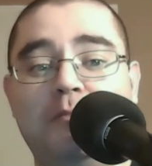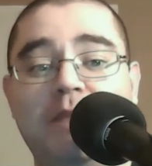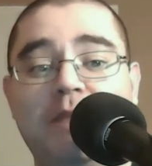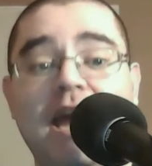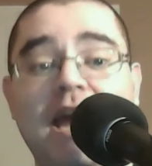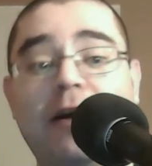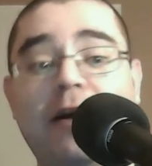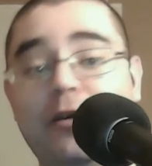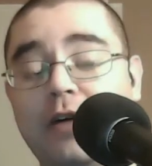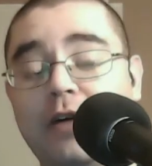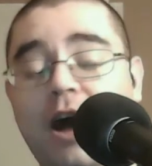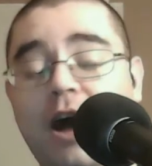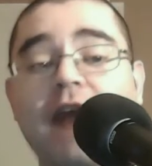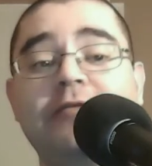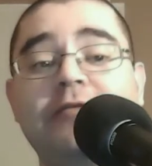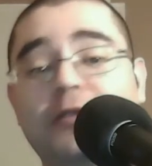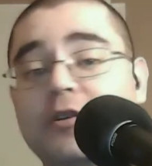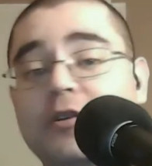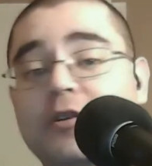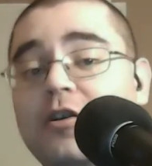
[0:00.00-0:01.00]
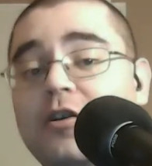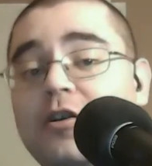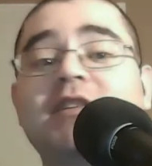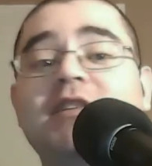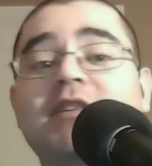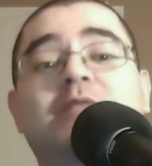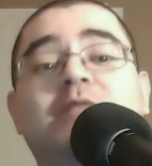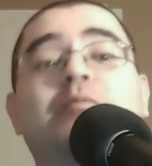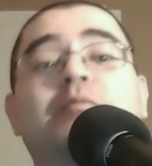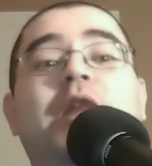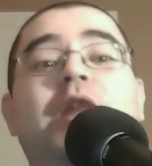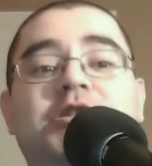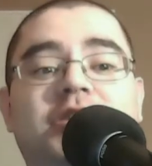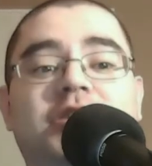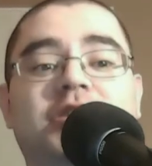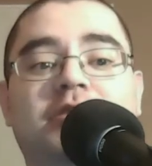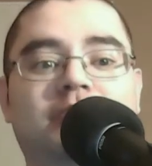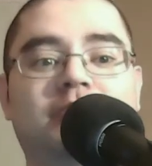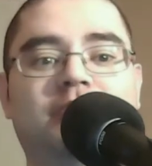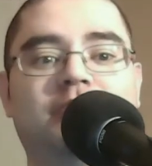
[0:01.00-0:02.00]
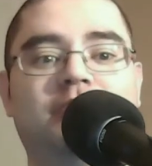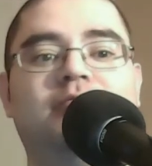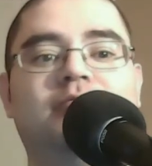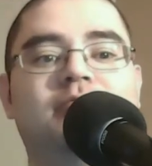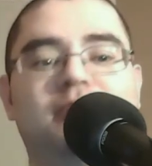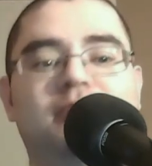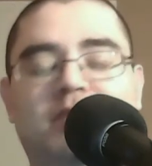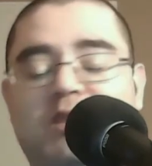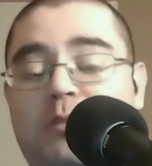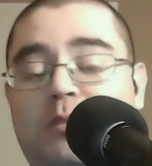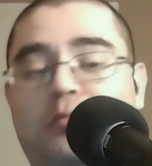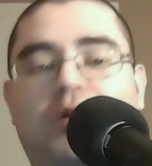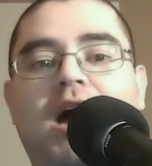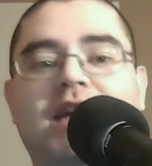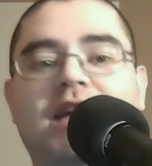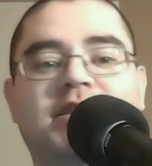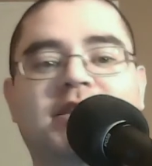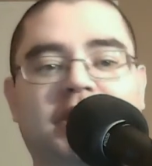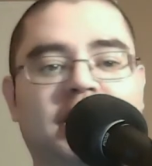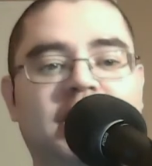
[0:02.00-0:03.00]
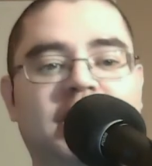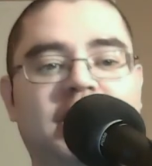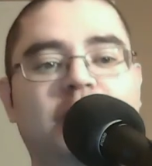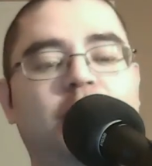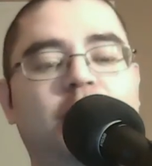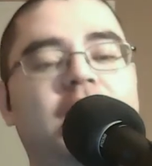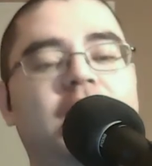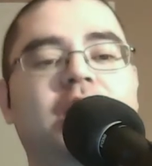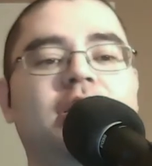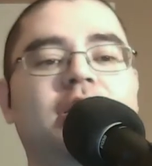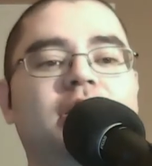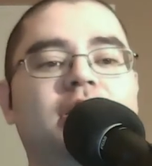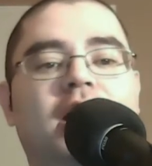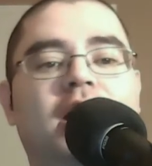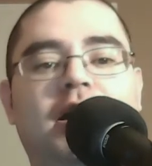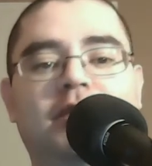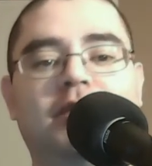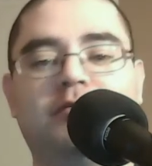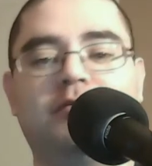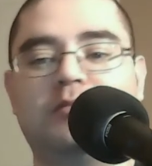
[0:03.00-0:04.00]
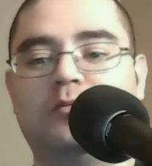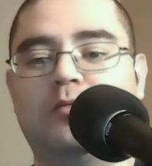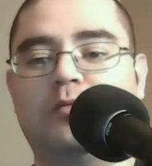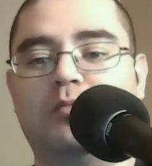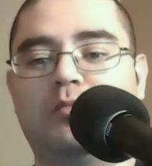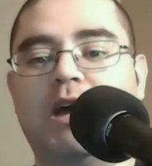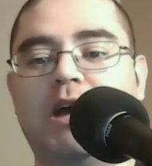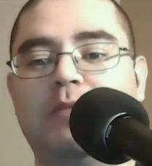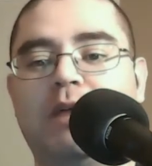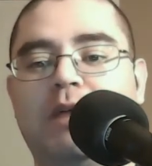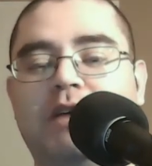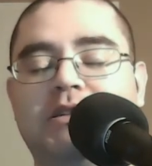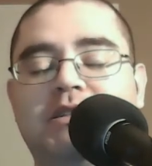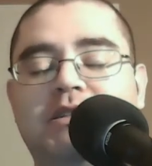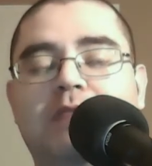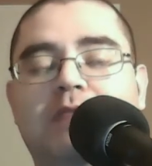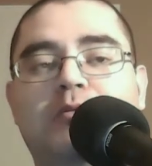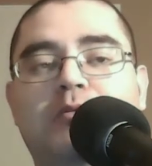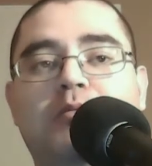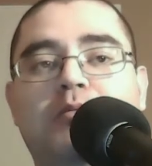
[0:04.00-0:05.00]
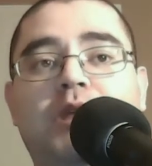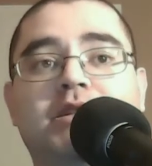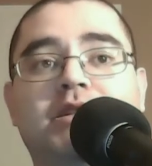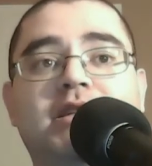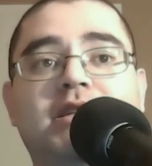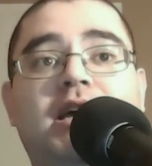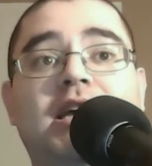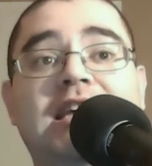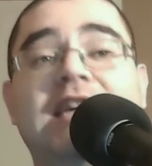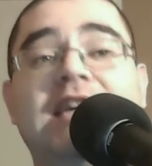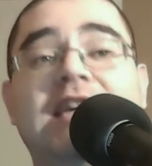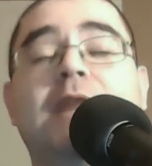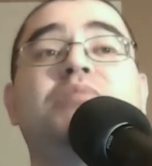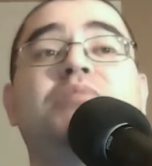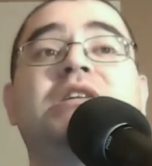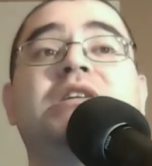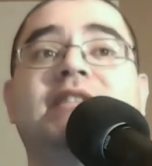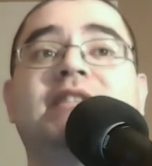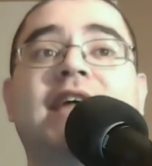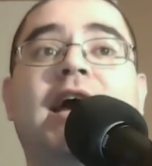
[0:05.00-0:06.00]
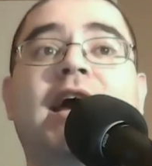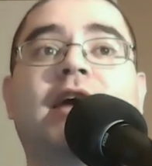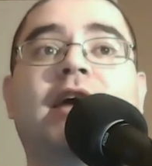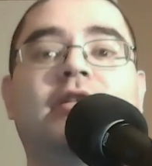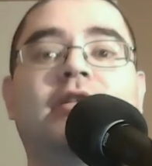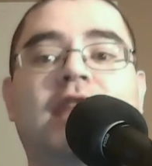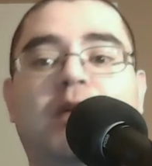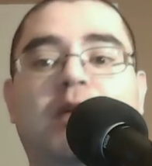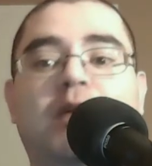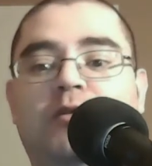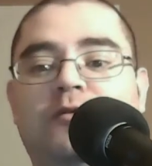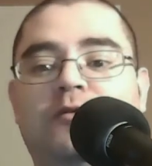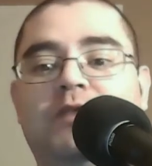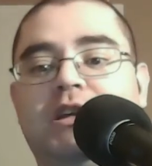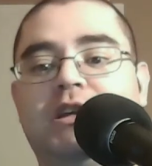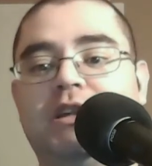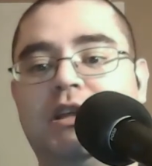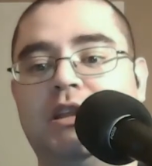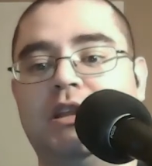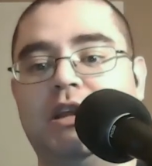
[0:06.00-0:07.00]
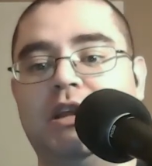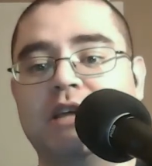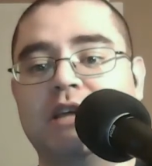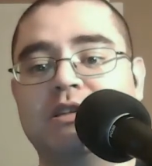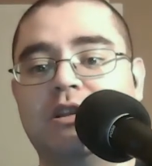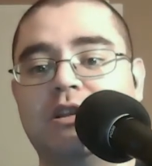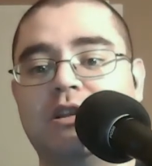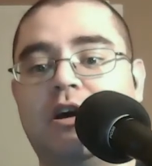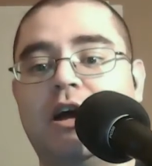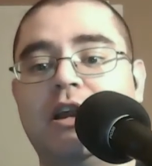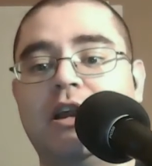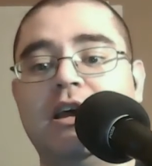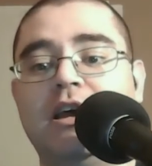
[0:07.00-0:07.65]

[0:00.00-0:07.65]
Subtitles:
Now, I forgot to mention, surprisingly, when I replied back to Damon, but EMP Tech. They would fit in the next slot.